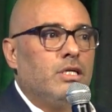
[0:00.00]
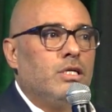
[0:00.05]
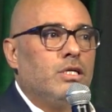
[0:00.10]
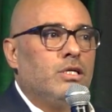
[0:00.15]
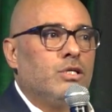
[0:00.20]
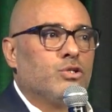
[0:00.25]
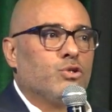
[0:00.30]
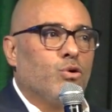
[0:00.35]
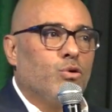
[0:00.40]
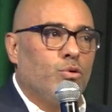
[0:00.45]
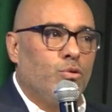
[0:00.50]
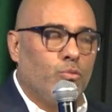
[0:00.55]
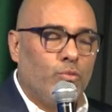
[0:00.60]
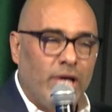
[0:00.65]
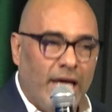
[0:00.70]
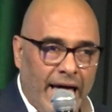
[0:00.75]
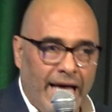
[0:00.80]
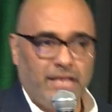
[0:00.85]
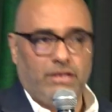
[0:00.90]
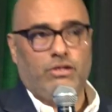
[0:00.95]
So we
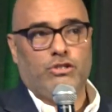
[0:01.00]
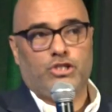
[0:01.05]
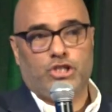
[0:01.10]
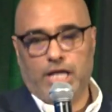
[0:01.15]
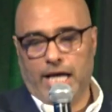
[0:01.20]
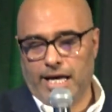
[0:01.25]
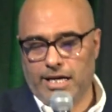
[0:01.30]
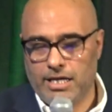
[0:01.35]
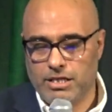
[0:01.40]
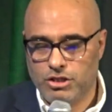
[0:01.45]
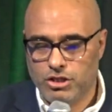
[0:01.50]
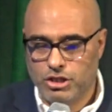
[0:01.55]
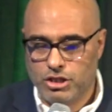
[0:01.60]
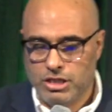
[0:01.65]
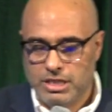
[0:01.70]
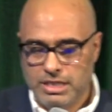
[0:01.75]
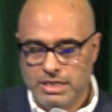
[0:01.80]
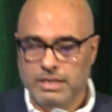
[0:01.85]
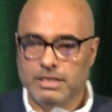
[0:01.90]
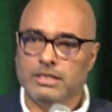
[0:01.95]
had to challenge
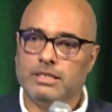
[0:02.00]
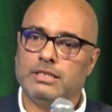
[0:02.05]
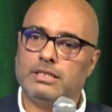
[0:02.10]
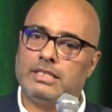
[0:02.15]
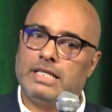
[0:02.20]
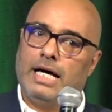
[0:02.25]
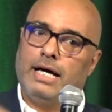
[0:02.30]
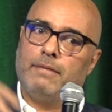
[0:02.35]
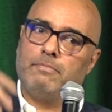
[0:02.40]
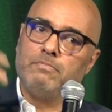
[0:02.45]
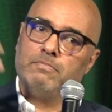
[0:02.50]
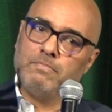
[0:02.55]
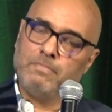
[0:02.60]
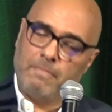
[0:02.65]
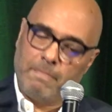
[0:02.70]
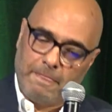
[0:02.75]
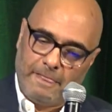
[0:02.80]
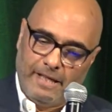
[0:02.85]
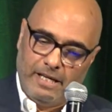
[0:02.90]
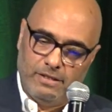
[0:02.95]
the
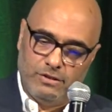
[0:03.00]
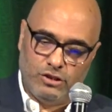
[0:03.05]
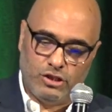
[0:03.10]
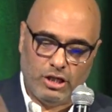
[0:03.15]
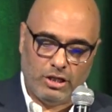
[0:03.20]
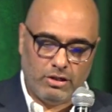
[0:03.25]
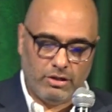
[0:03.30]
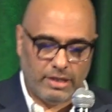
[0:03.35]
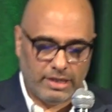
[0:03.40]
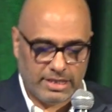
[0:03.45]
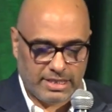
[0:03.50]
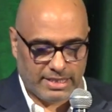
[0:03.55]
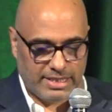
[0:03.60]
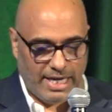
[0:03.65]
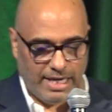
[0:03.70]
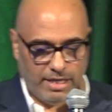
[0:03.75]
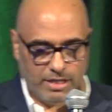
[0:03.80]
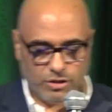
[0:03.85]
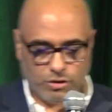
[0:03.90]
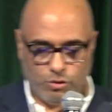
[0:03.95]
general
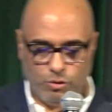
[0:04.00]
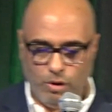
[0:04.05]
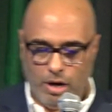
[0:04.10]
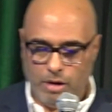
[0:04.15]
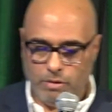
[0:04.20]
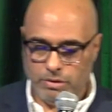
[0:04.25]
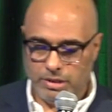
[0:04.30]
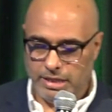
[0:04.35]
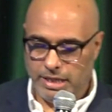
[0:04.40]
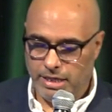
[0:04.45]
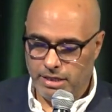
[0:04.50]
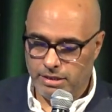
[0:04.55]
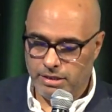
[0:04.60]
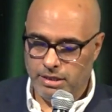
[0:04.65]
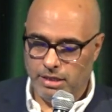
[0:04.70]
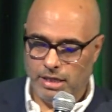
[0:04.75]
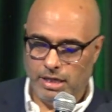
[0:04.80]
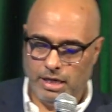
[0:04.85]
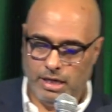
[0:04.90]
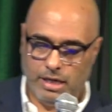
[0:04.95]
status quo out there
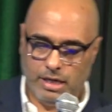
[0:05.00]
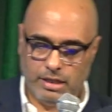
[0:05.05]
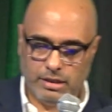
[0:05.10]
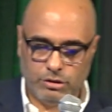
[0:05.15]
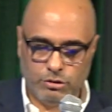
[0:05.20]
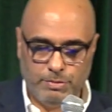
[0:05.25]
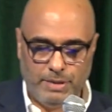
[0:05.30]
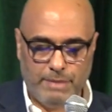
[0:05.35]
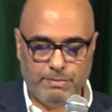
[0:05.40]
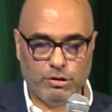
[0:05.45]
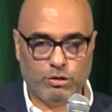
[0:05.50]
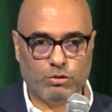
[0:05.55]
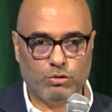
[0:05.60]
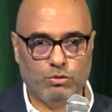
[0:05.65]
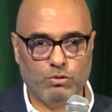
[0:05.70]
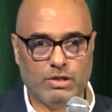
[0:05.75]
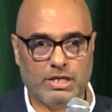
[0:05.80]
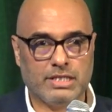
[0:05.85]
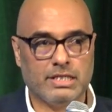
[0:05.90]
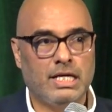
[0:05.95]
to be able to
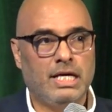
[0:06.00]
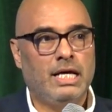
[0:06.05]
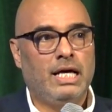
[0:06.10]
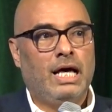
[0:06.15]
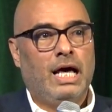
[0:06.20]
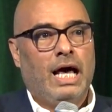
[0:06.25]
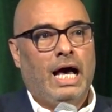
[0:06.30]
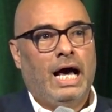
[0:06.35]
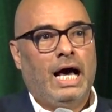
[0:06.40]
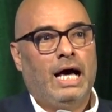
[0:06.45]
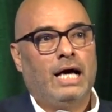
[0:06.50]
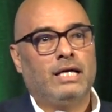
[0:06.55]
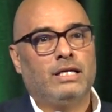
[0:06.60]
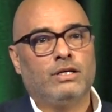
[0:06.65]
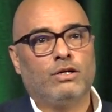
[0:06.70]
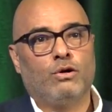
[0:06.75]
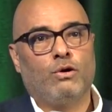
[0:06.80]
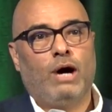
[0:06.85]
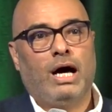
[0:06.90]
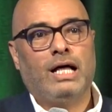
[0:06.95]
do this.
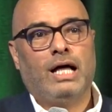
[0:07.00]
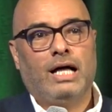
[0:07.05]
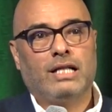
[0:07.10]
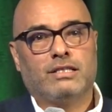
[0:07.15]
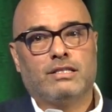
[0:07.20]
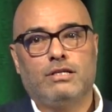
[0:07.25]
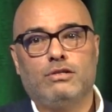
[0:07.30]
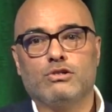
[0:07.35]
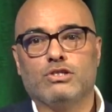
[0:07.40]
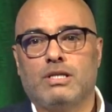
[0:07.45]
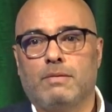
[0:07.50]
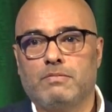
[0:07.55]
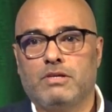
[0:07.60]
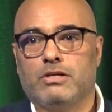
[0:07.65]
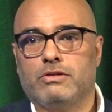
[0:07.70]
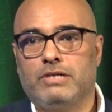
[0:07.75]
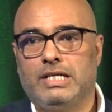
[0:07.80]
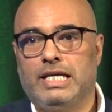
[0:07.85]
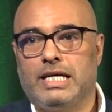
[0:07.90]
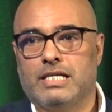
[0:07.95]
You know, I'll tell you
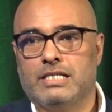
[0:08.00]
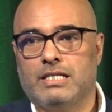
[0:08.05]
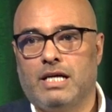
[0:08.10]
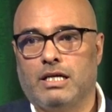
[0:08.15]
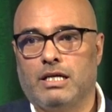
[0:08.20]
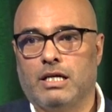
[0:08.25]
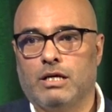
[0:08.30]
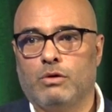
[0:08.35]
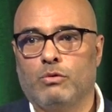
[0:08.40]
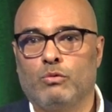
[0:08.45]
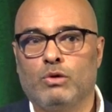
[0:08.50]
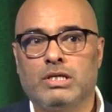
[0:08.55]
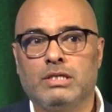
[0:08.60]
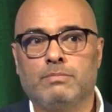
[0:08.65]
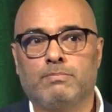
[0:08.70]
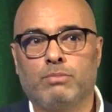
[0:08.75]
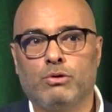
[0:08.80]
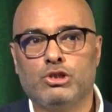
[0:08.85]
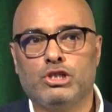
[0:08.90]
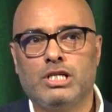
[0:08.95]
something really exciting. We're
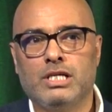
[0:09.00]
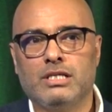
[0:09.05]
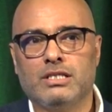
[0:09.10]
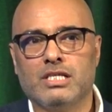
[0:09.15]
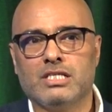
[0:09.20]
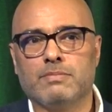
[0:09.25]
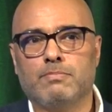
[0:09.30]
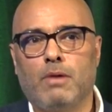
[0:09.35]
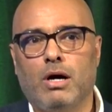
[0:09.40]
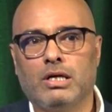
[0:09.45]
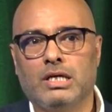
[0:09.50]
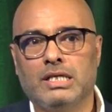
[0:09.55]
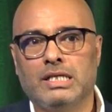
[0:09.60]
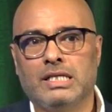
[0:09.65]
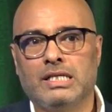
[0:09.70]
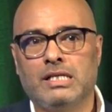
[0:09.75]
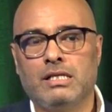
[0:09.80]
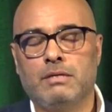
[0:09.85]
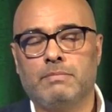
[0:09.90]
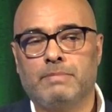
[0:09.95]
pushing this model a
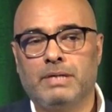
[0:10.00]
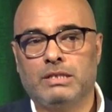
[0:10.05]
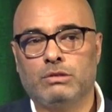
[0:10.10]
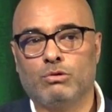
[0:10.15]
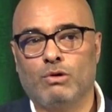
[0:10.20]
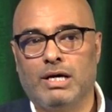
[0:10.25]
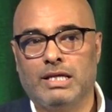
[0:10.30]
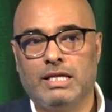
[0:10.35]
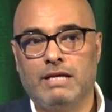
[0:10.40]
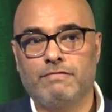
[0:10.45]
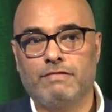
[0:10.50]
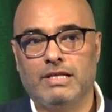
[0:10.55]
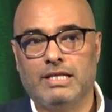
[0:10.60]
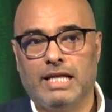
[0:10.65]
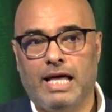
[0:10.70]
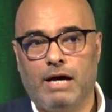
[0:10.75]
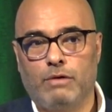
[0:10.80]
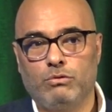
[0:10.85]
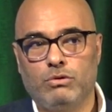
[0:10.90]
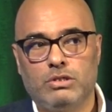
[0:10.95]
little bit to a level
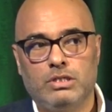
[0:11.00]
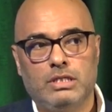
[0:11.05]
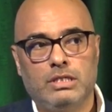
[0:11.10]
now,